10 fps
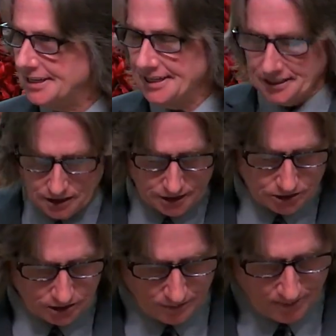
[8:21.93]
English
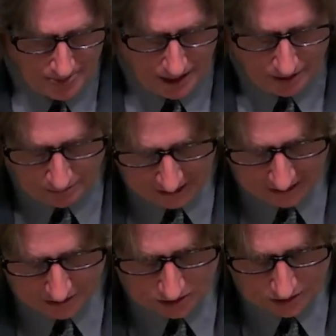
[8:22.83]

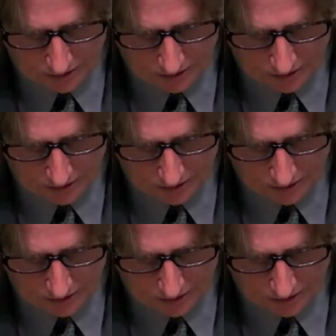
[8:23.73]
means.